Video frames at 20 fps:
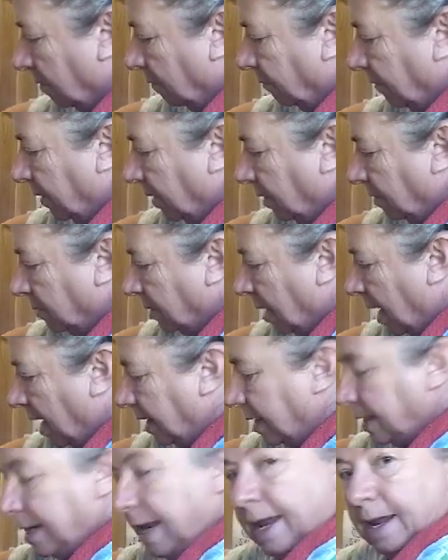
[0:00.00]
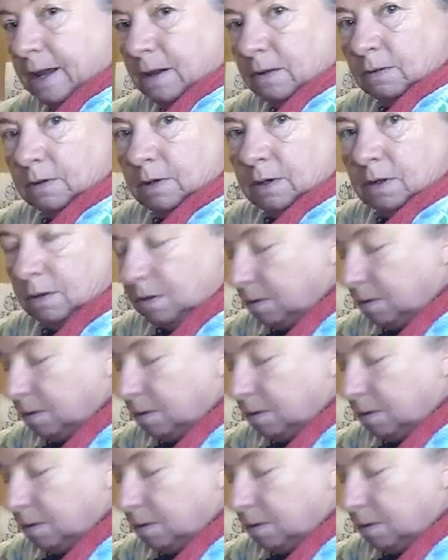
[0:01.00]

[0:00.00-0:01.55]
finger tight it down,